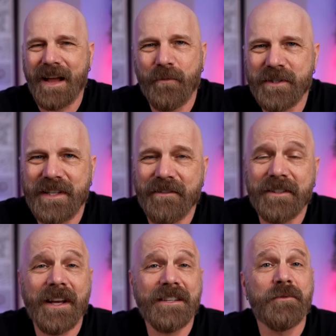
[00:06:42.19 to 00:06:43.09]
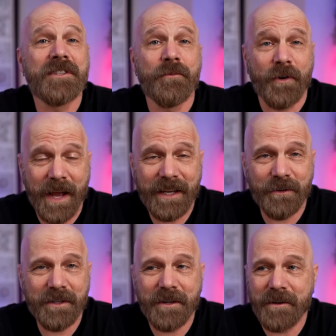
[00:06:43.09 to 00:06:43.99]
I wish the advertising was a little more
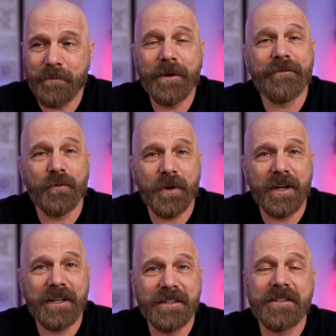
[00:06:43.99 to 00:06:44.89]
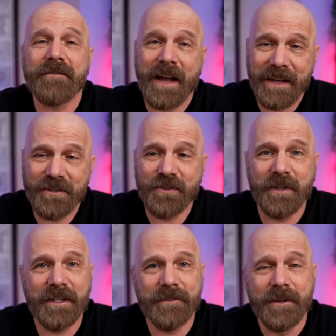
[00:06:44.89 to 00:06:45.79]
accurate, but for what it is, I
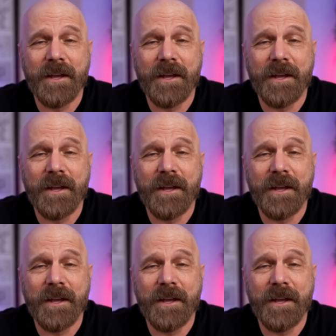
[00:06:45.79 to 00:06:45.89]
enjoyed it.